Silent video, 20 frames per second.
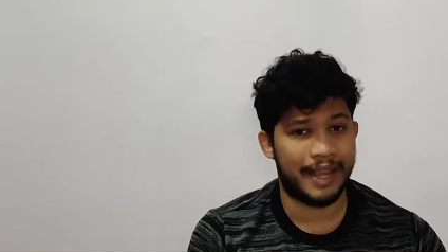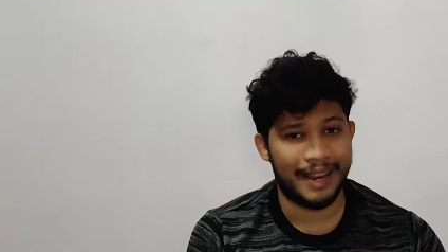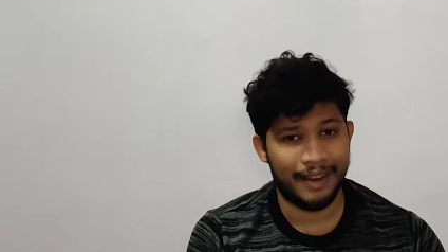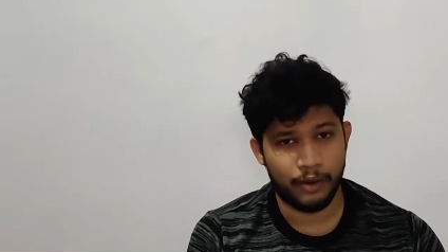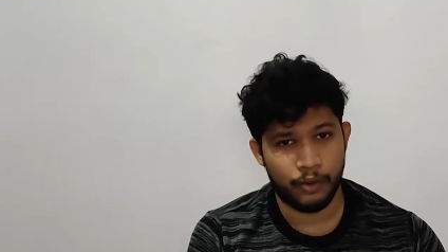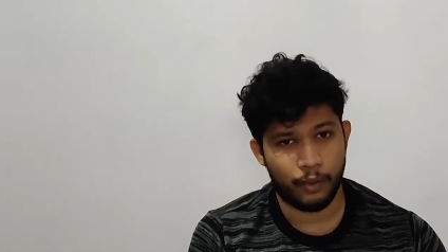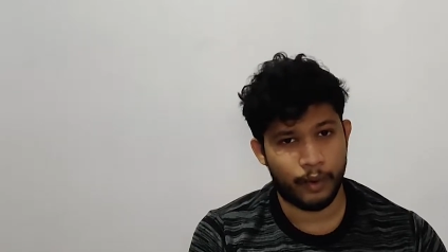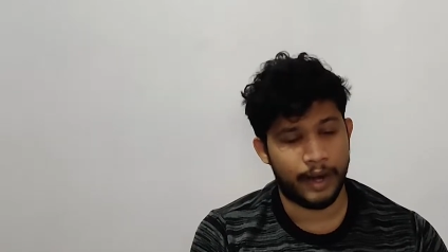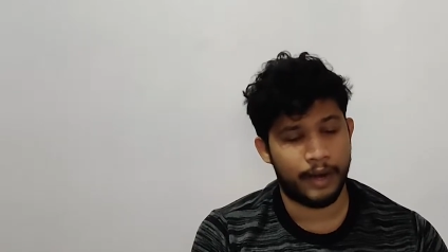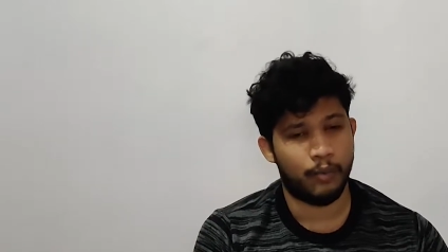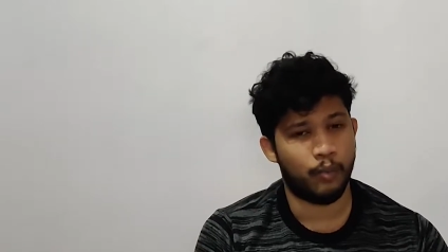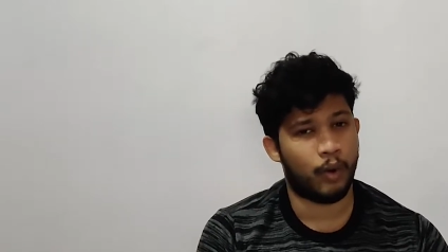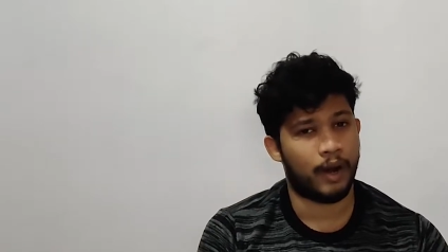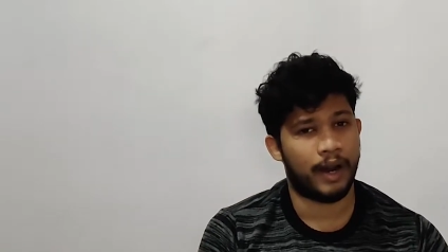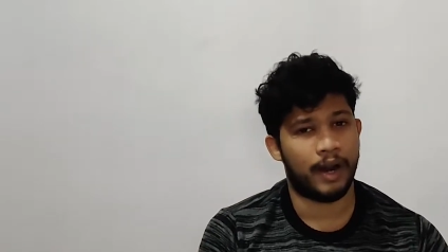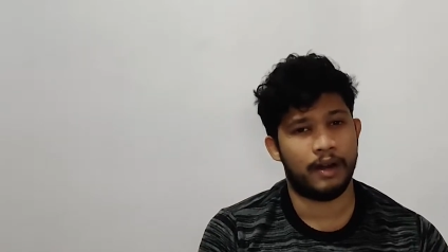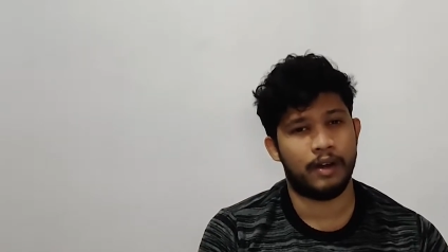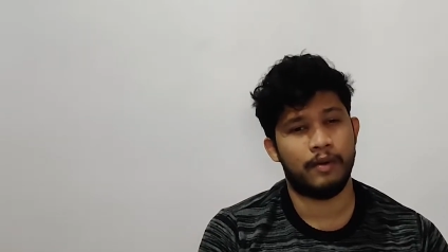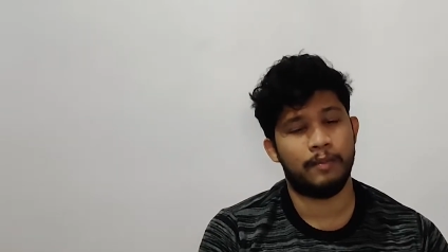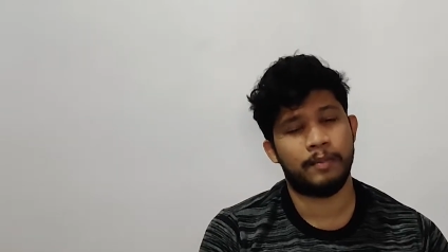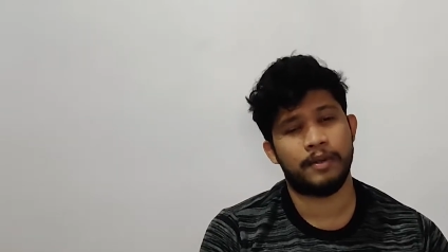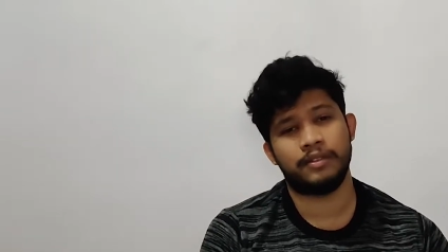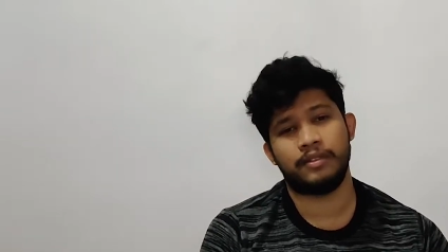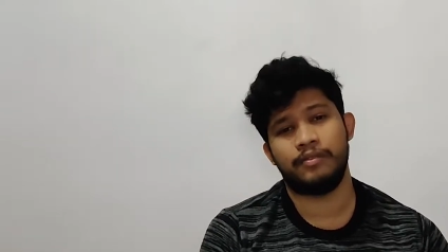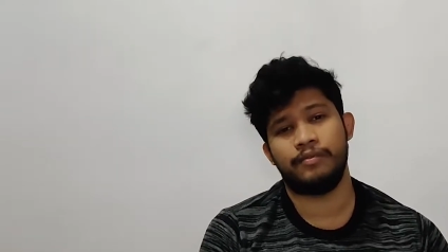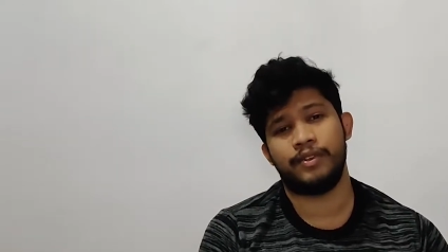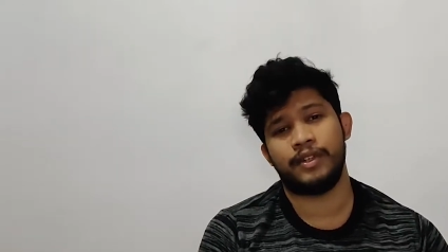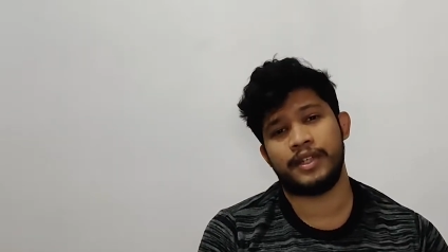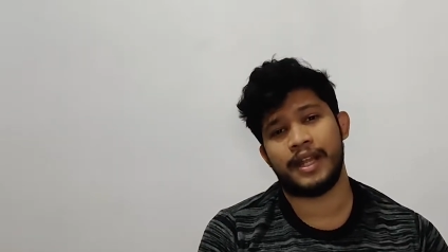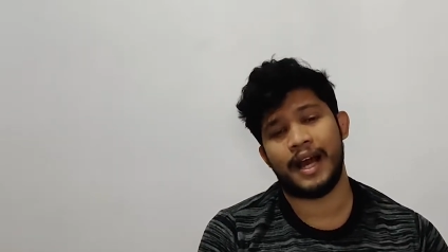kill rate,
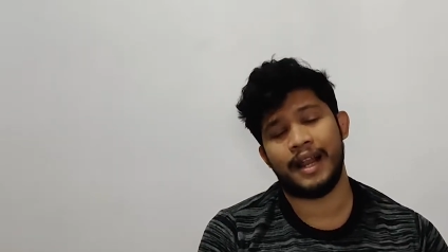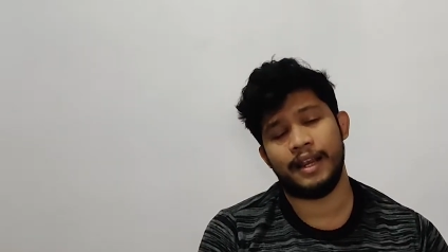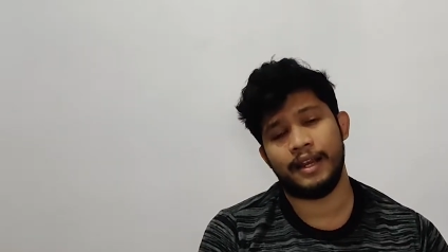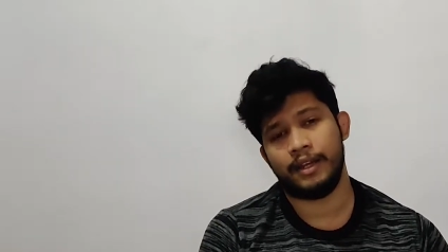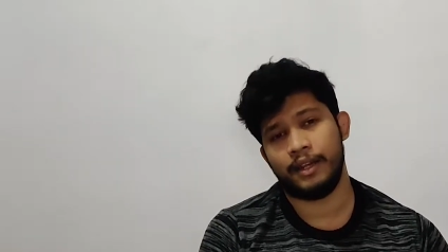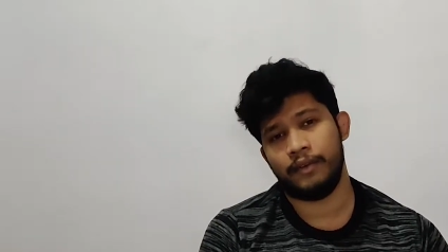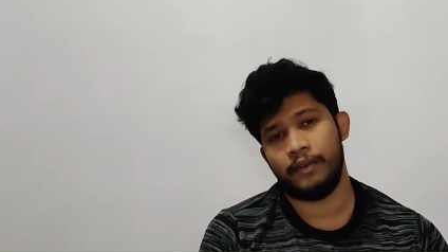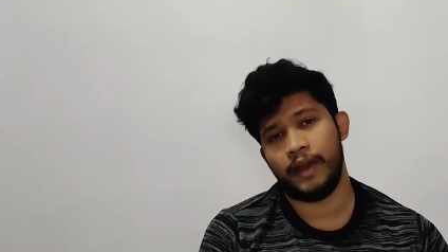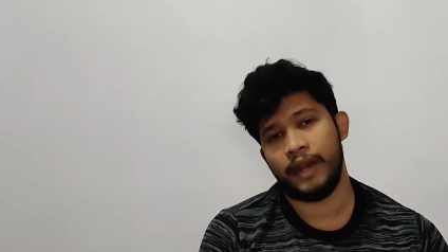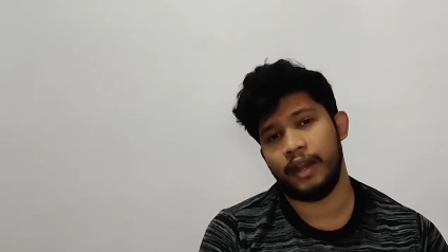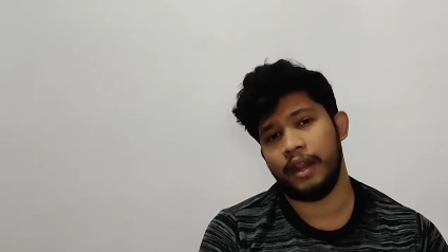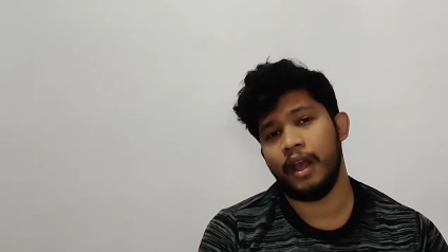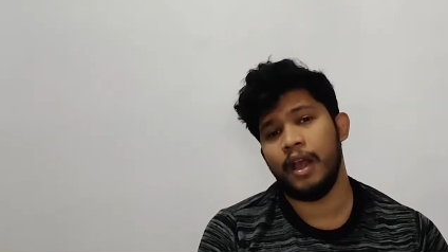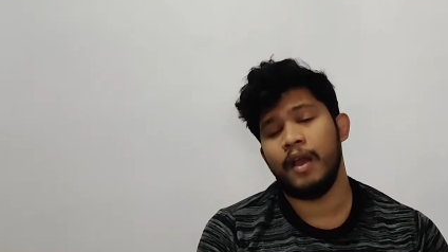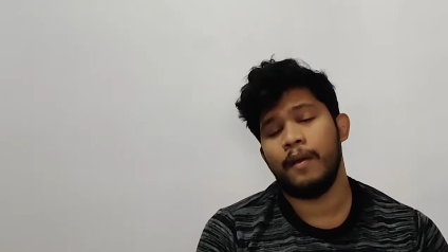100% fatality rate,